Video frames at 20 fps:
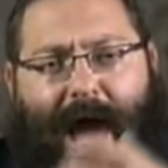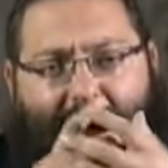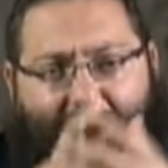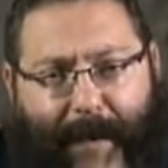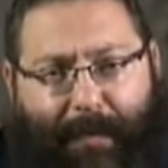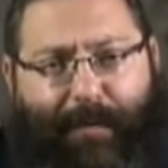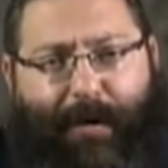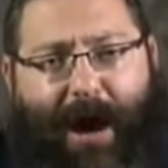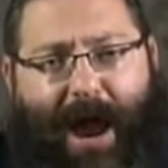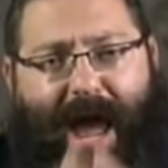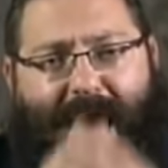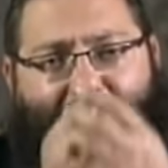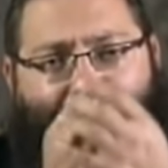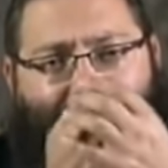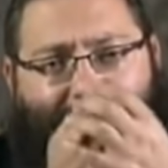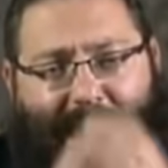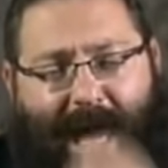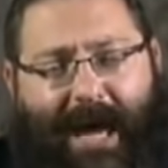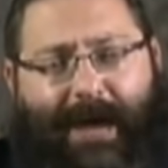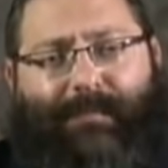
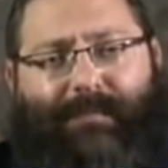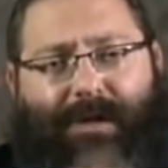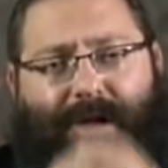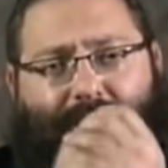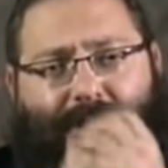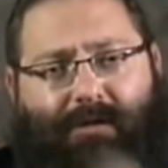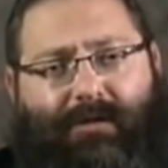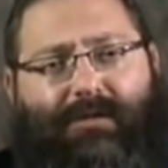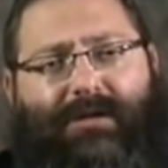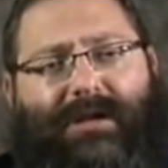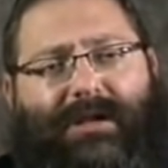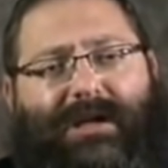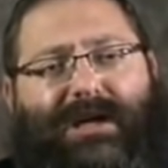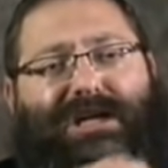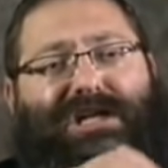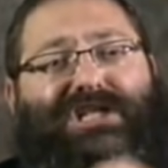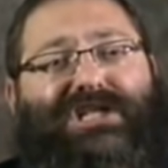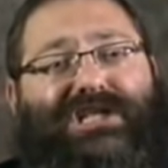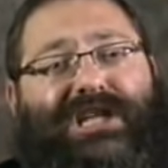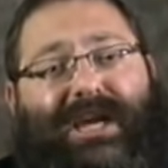Abraham came to learn in the
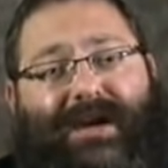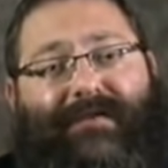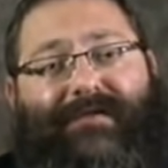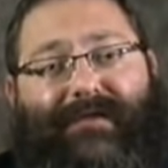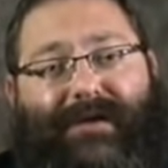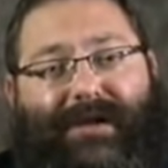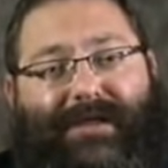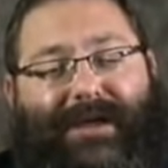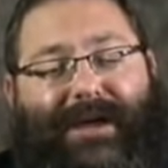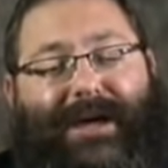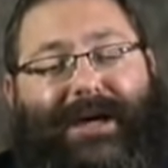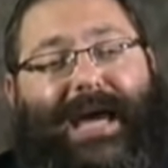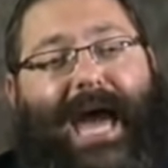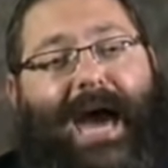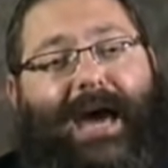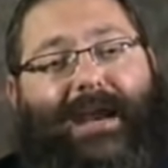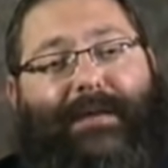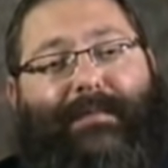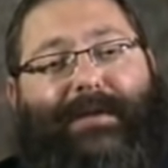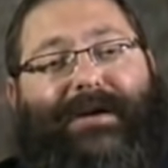yeshiva in the
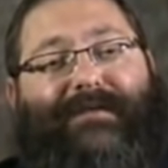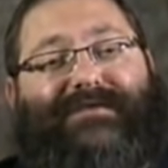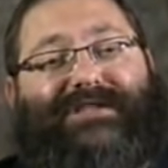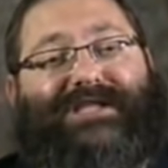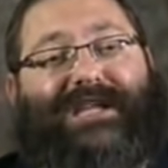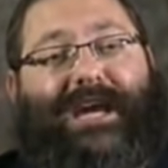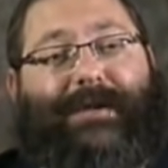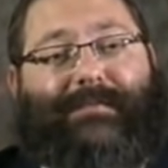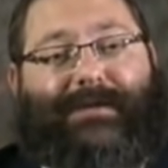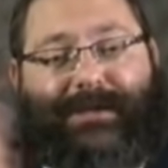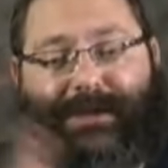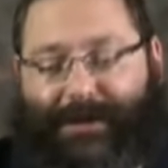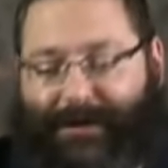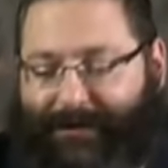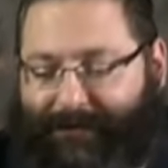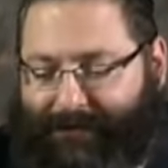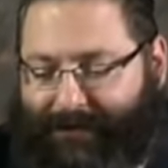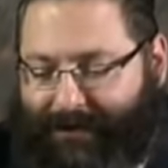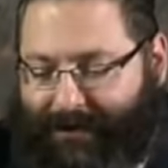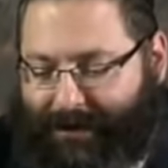academy of Shem, the
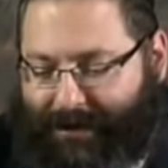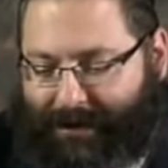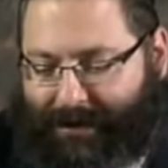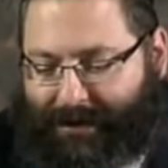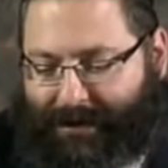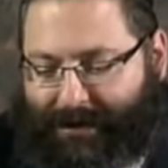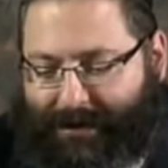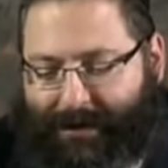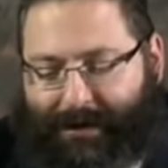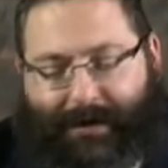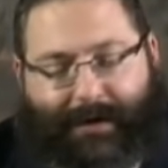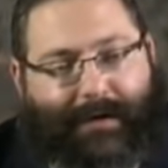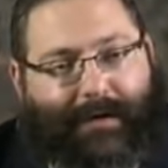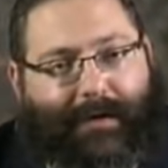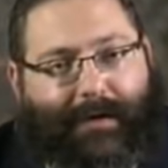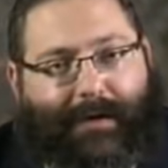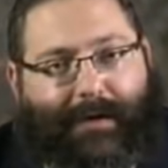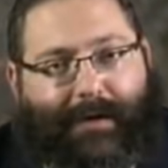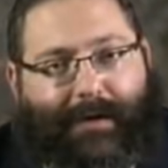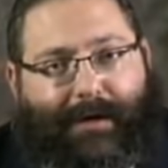son of Noach.
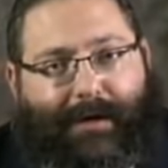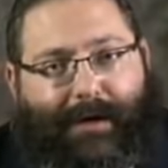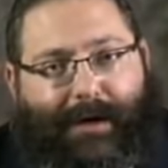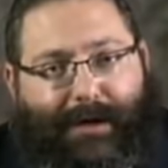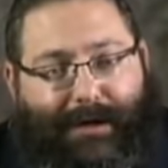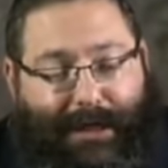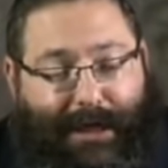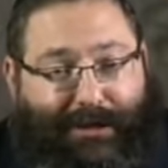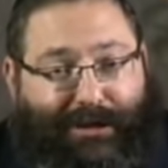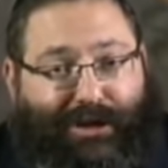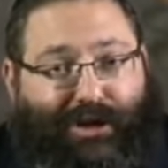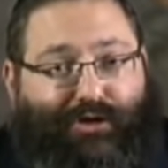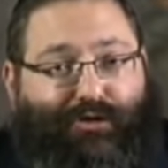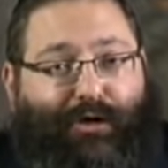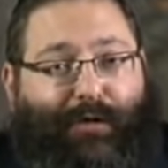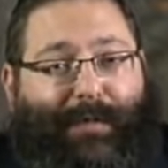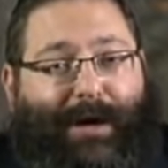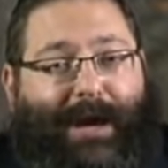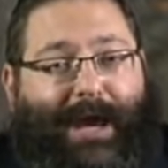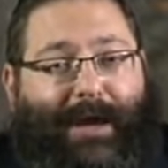It's not just
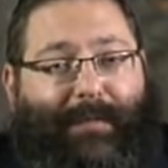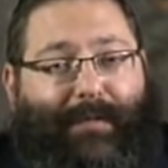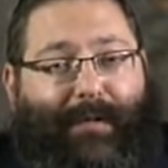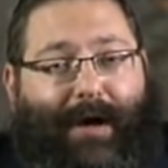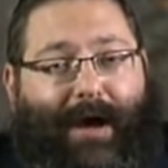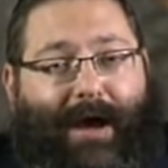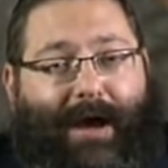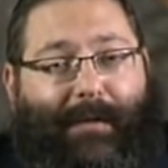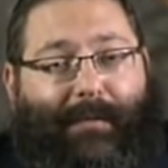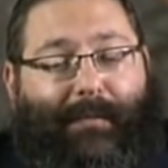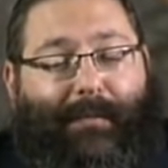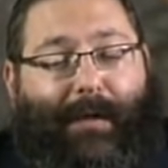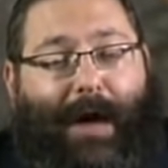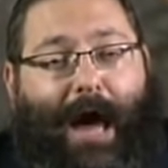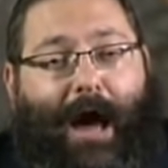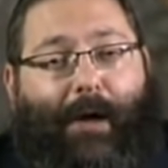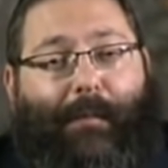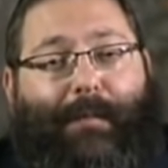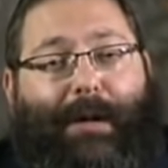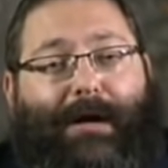true about Abraham.
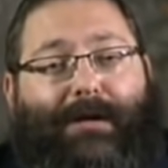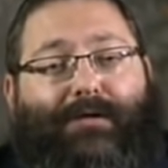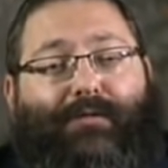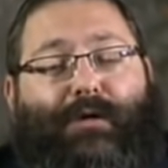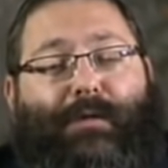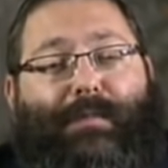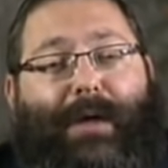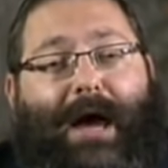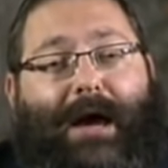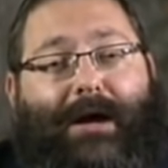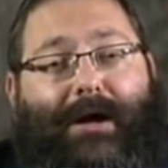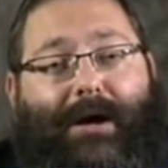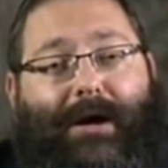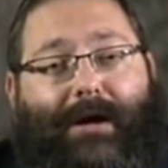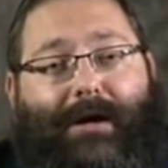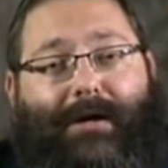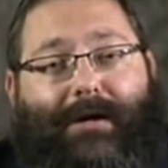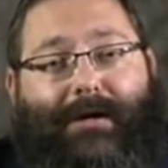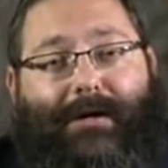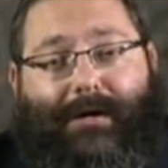How about Rebecca?
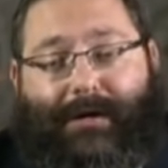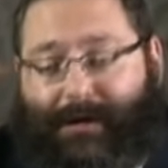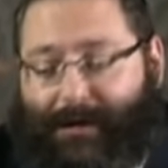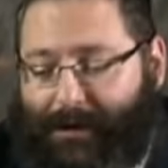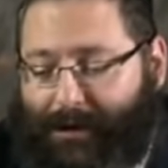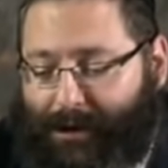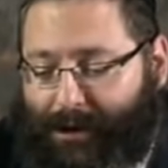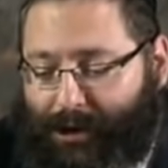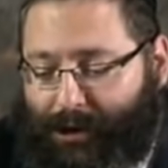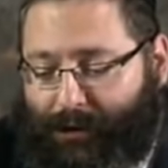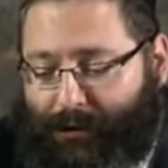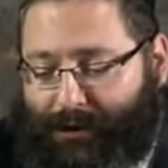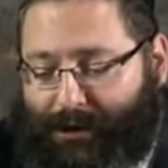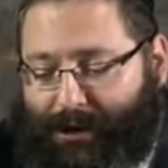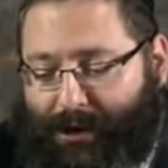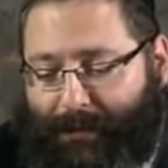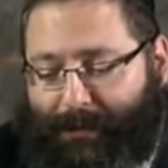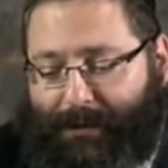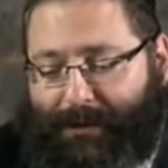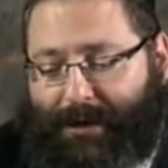
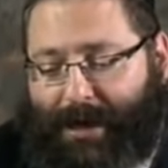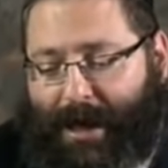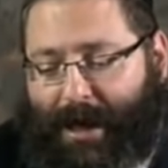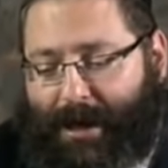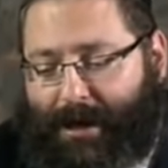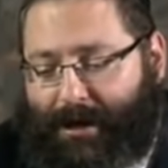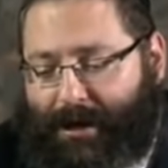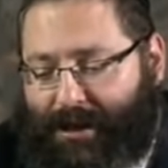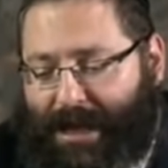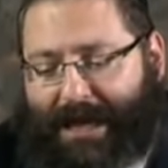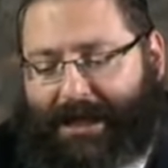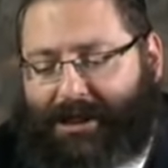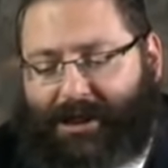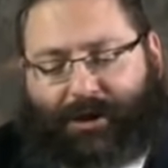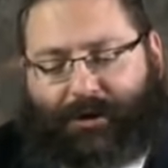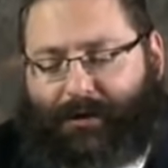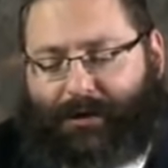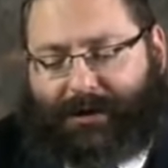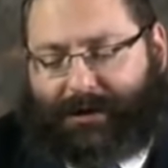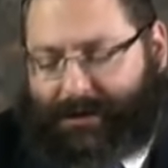Source number 10.
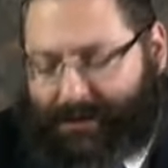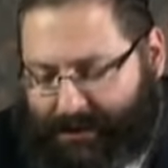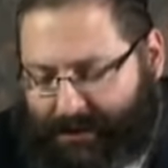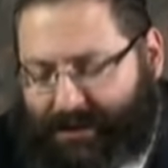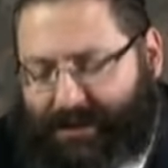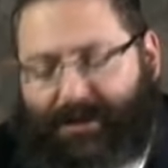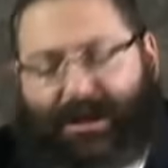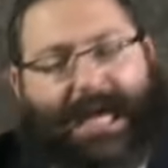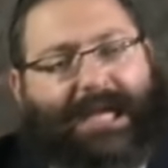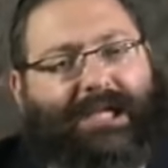Next source.